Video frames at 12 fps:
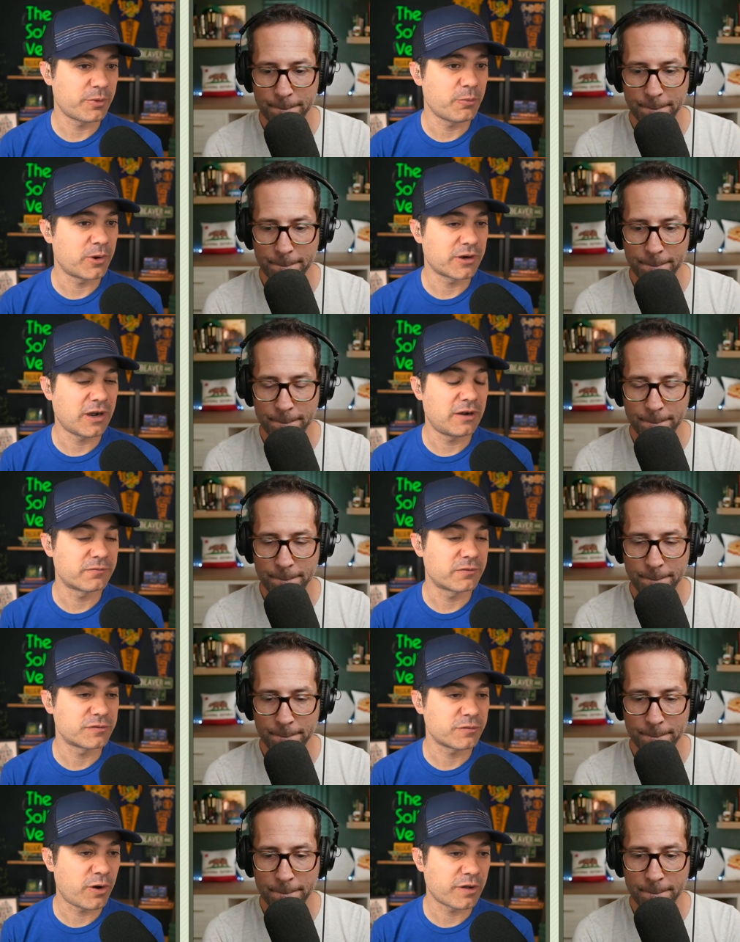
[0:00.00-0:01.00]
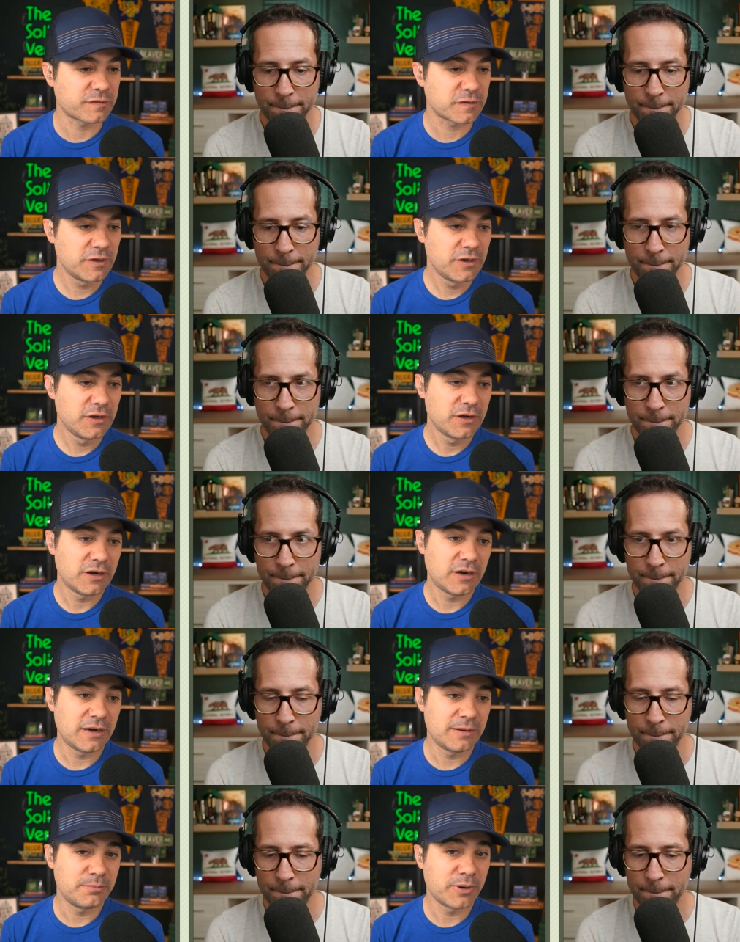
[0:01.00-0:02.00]
Speaker 1: one conference loss.
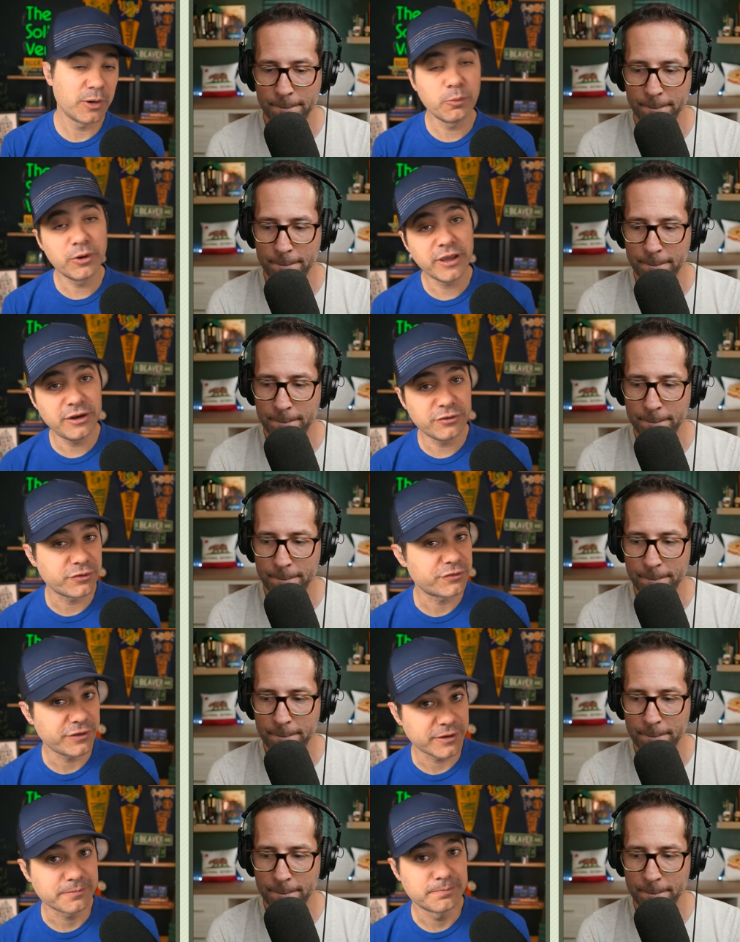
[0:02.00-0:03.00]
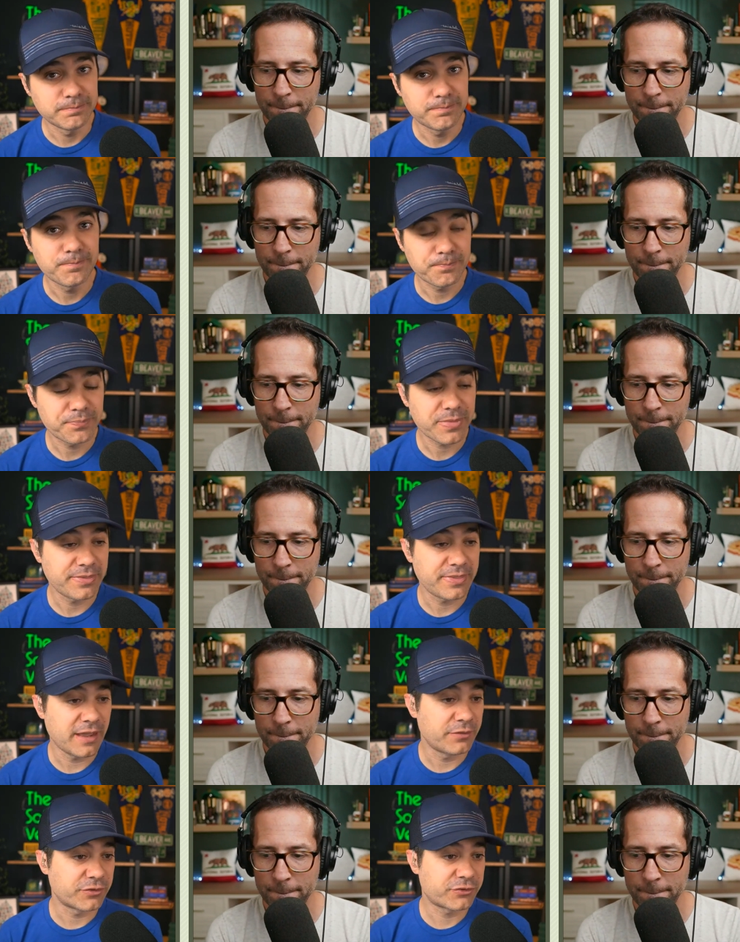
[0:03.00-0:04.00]
Um, but it will get interesting
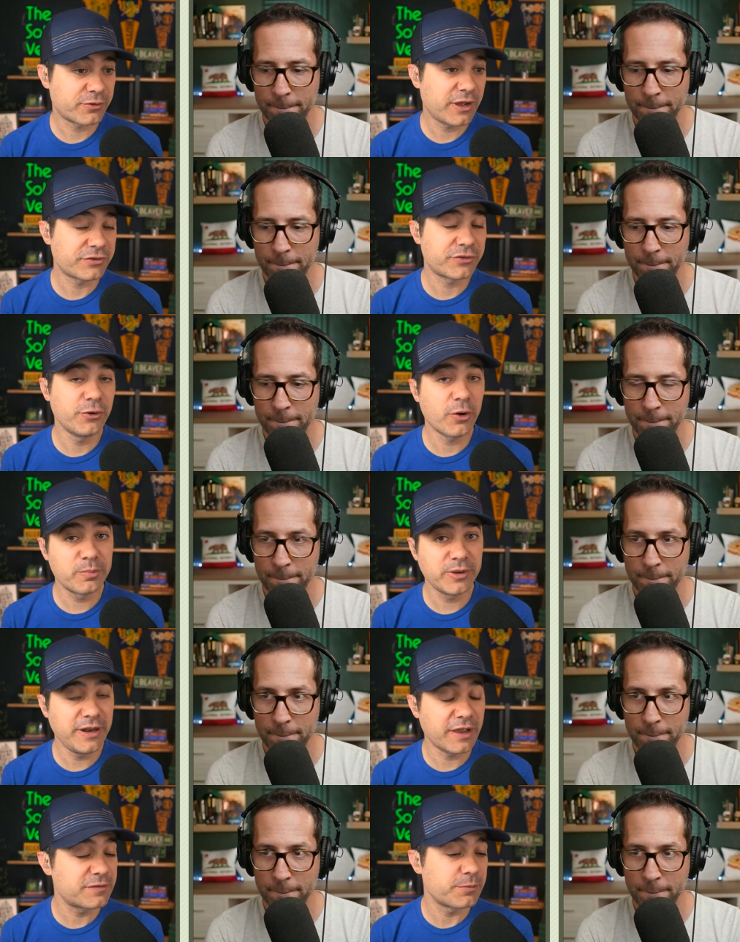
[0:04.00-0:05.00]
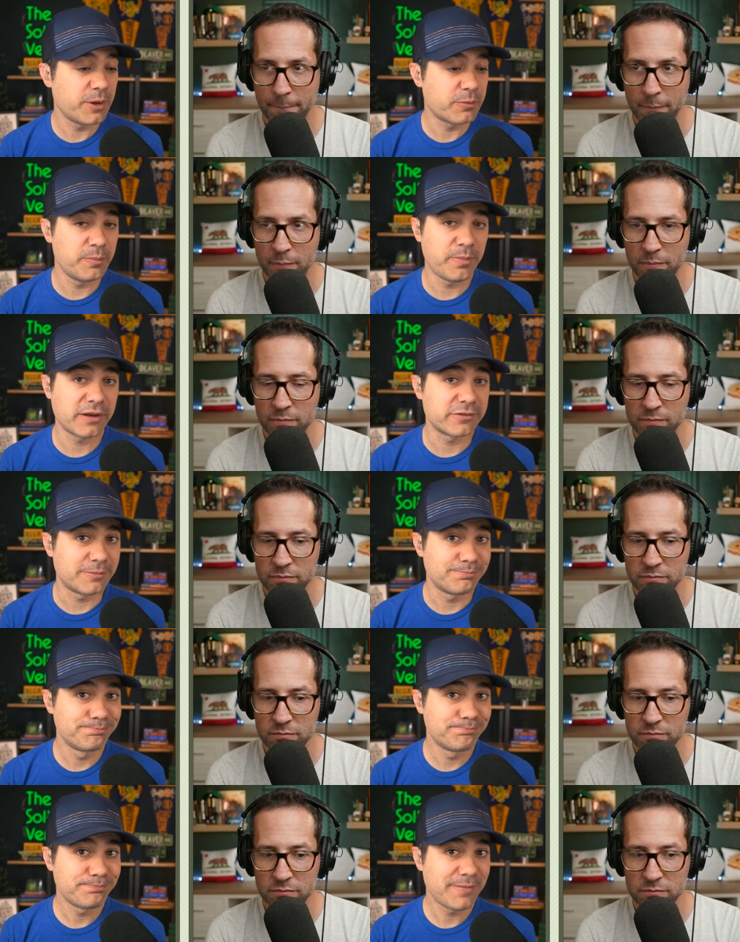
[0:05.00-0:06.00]
down the stretch, notably next week when Bedlam
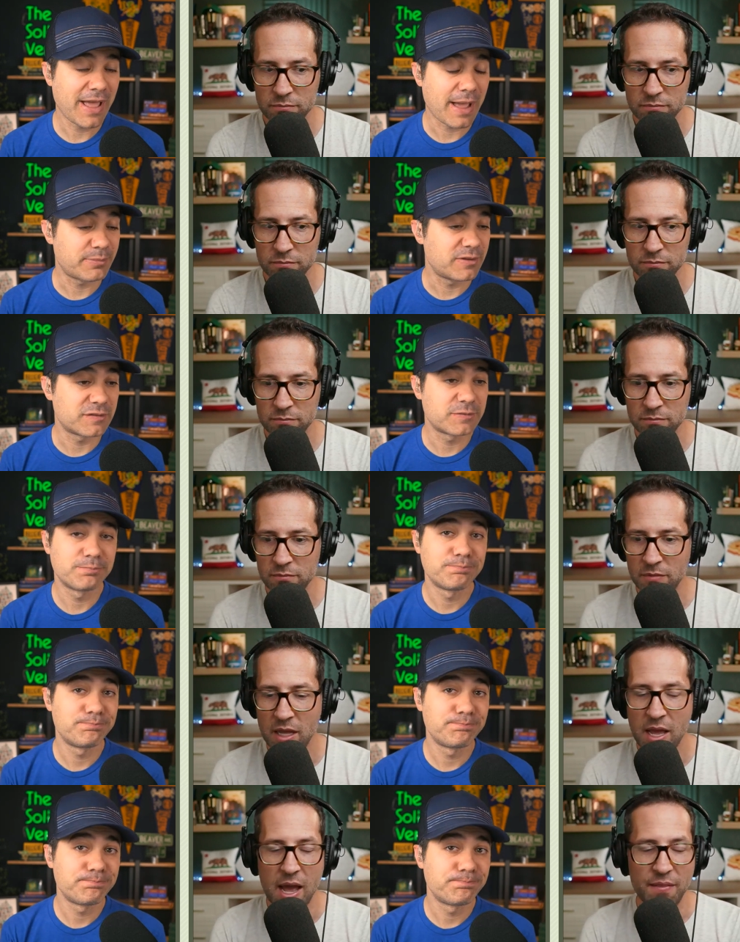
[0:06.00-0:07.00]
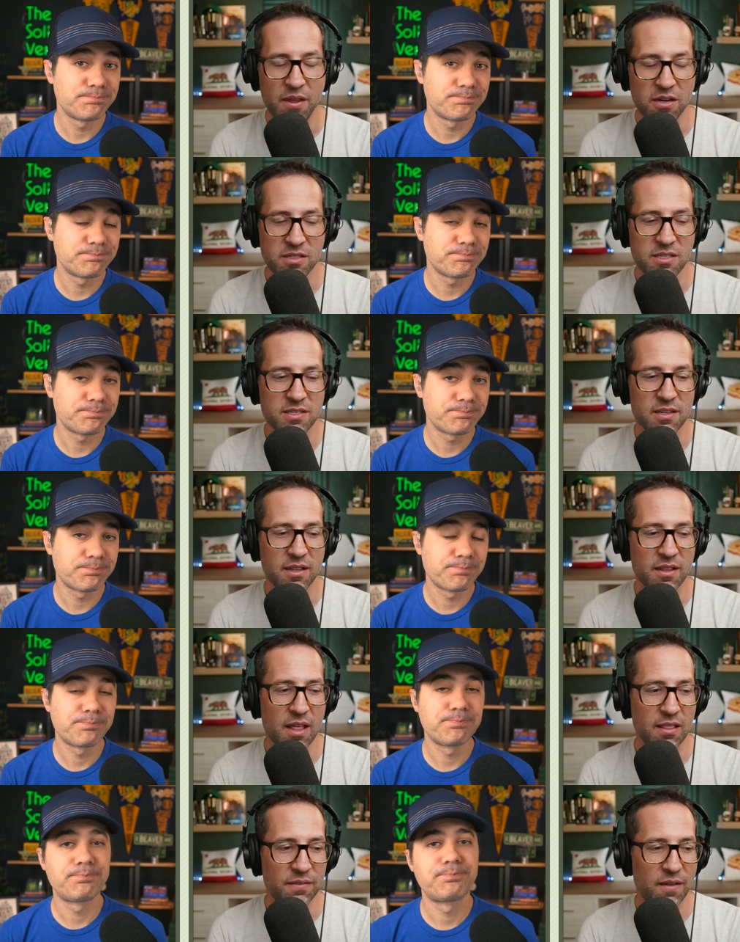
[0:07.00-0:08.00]
Speaker 2: happens. There's,
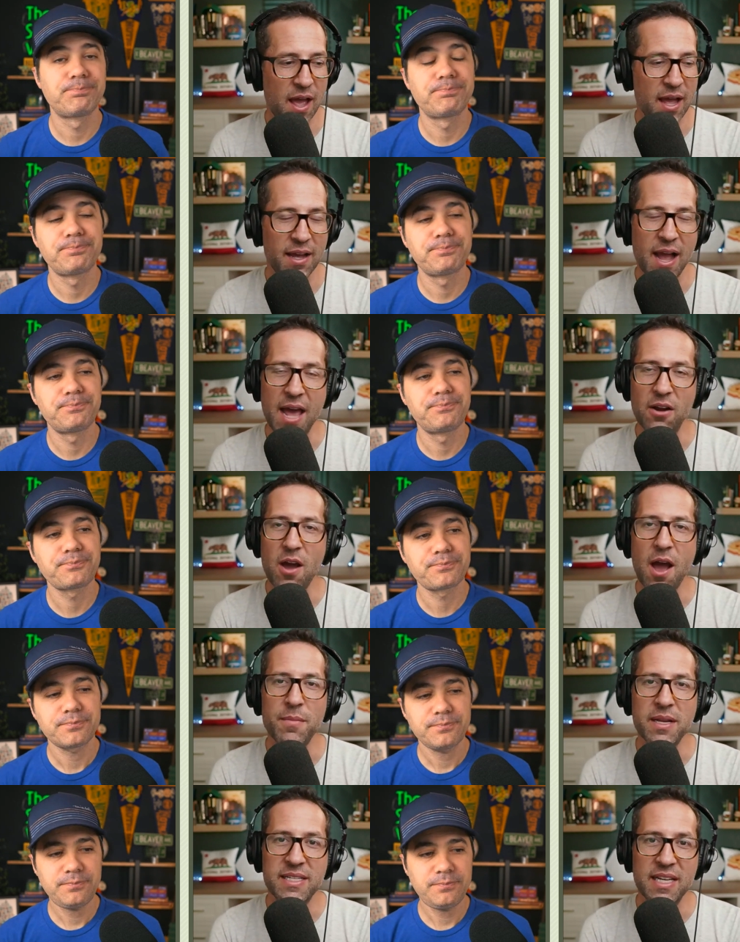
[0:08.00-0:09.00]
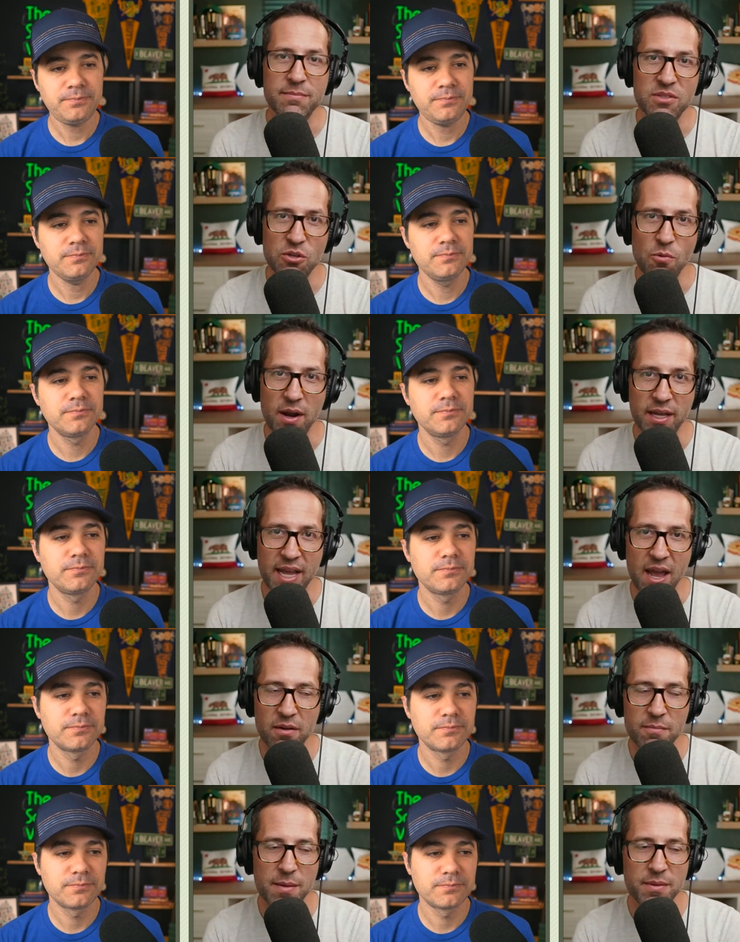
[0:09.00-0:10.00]
I don't know how many teams you want to
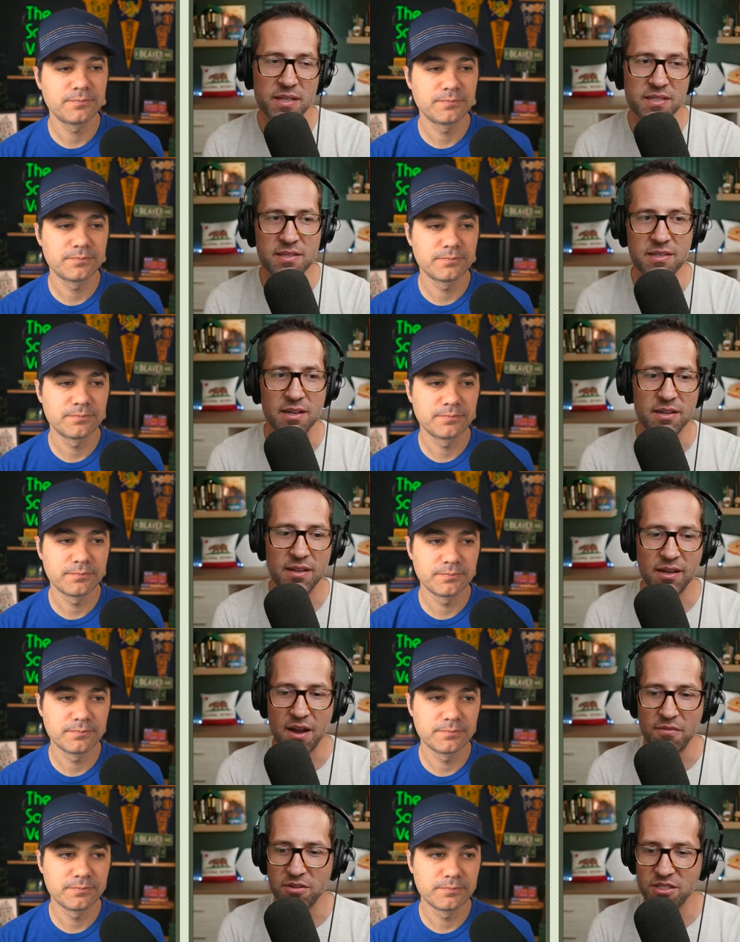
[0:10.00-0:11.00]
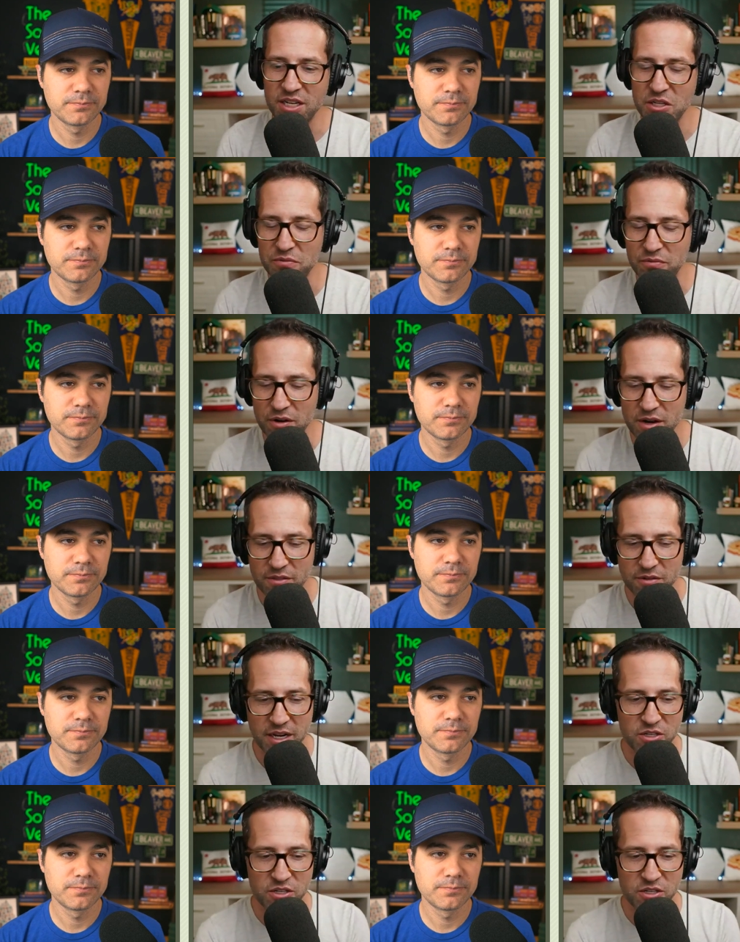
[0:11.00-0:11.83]
count. Maybe this is a, a conversation for another day's